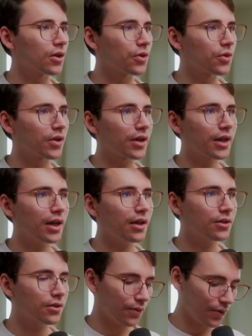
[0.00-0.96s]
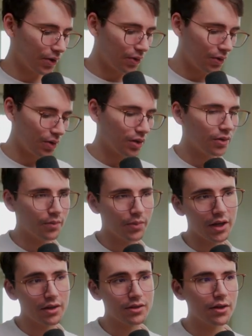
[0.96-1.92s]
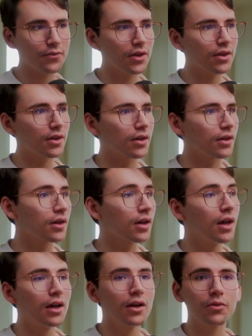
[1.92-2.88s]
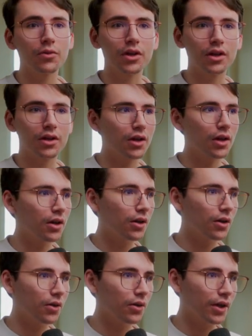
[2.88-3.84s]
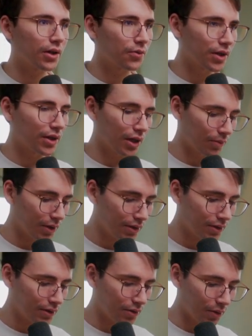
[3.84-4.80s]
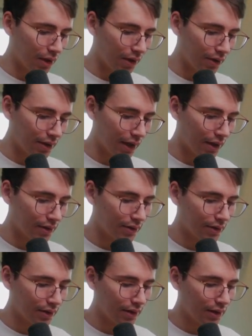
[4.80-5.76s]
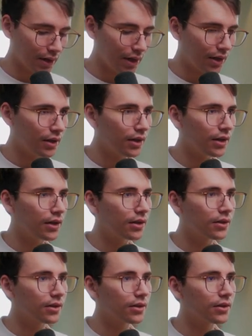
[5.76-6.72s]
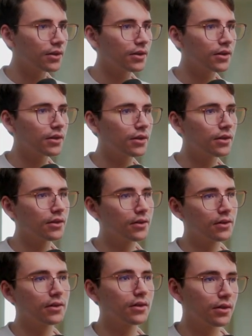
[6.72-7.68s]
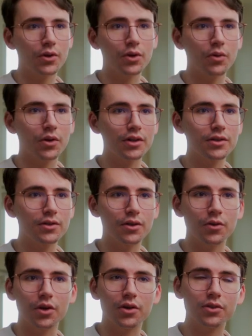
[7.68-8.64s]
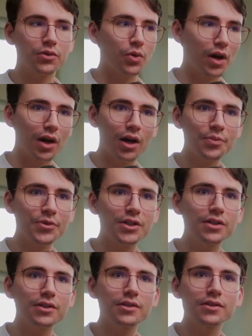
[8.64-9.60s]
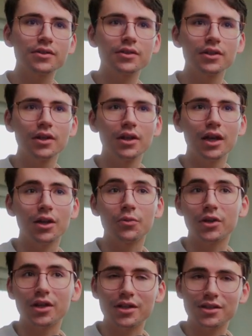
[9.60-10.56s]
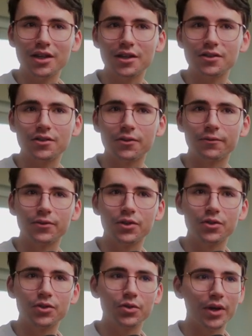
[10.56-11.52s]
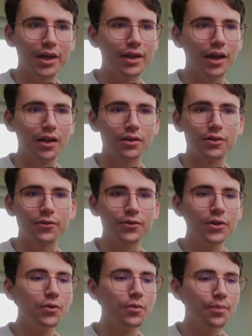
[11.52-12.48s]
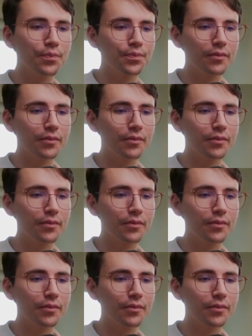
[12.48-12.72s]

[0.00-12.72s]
go to our calendar view, paste everything. We're going to go and rename this to be our task calendar. We're going to go to our options, and we're going to change the view to a calendar view.